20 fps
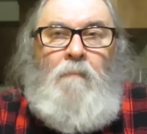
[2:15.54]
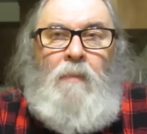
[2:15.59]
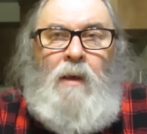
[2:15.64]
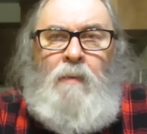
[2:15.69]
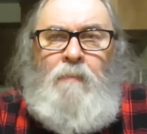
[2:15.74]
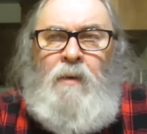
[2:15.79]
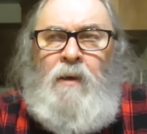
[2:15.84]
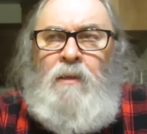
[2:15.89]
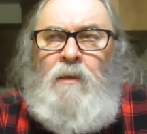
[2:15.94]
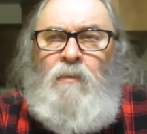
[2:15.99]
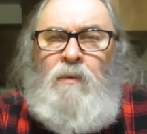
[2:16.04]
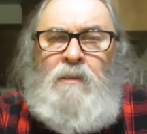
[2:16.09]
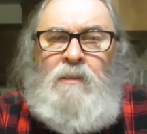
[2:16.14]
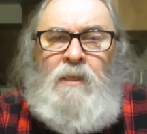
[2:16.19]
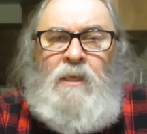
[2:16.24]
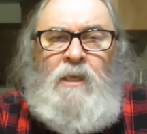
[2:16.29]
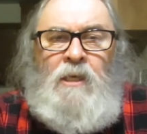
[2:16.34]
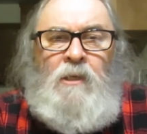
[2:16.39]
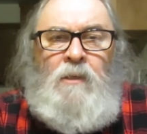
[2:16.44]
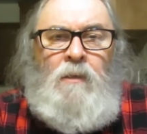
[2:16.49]
My mother was
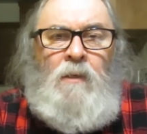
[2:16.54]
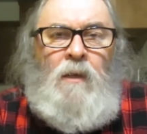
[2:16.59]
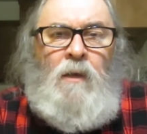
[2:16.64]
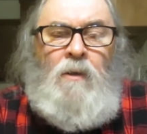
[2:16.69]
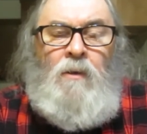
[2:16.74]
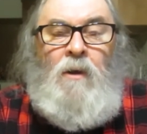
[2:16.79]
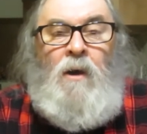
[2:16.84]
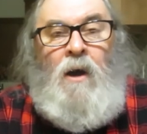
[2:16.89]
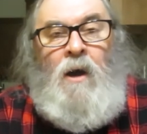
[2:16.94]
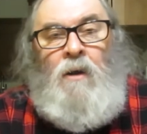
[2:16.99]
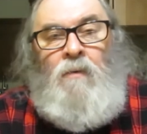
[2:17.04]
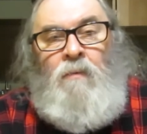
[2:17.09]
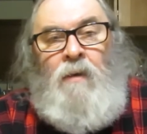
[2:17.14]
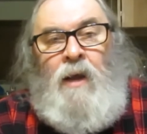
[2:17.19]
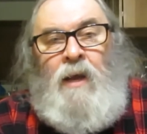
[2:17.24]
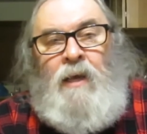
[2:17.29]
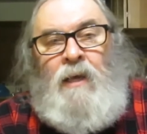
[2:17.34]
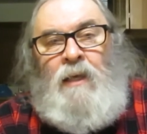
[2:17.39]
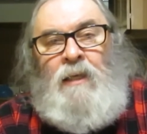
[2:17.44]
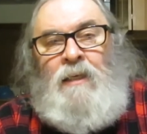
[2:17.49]
killed in a car
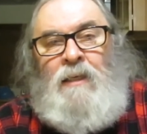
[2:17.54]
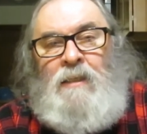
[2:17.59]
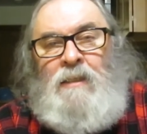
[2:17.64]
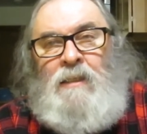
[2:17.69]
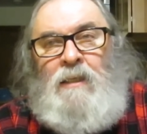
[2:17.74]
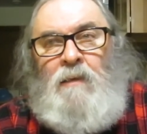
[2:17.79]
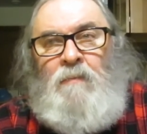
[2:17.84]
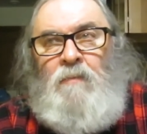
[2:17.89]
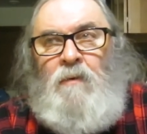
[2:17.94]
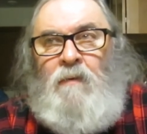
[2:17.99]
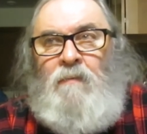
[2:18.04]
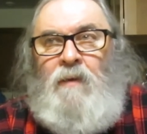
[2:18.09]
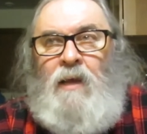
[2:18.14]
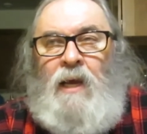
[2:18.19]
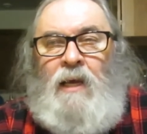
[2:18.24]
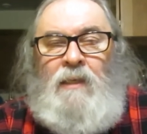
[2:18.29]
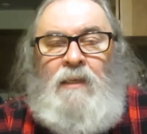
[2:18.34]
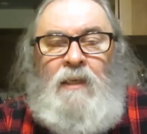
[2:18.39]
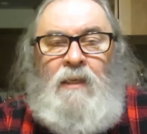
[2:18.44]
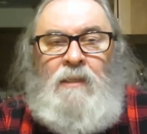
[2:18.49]
wreck in December of
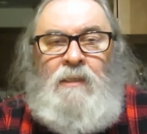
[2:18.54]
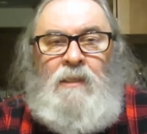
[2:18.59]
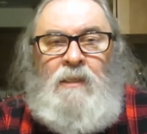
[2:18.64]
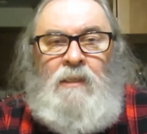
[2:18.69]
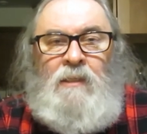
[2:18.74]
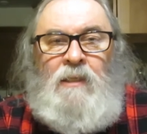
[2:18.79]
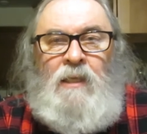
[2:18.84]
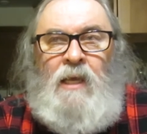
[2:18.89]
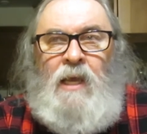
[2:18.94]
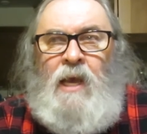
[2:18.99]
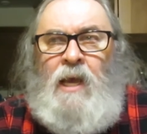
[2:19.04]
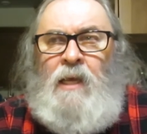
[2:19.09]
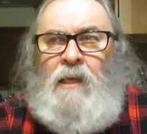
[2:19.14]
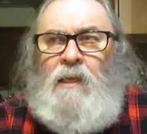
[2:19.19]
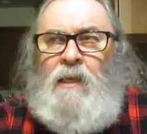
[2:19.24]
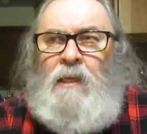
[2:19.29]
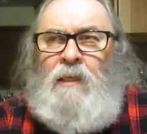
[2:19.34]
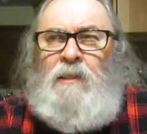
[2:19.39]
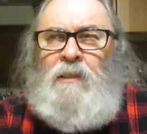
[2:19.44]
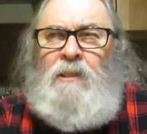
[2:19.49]

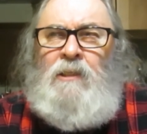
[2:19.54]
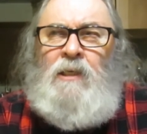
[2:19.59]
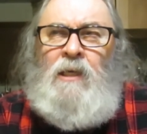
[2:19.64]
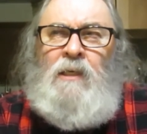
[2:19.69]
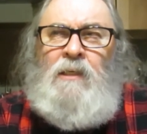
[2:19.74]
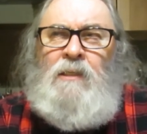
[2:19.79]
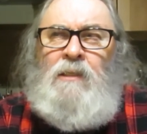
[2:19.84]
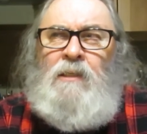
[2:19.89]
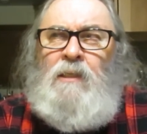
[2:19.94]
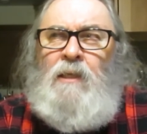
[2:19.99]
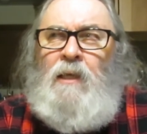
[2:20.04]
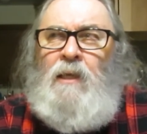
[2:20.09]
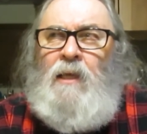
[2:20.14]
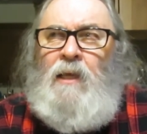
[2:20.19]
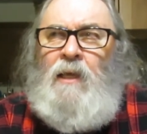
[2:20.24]
1968, and just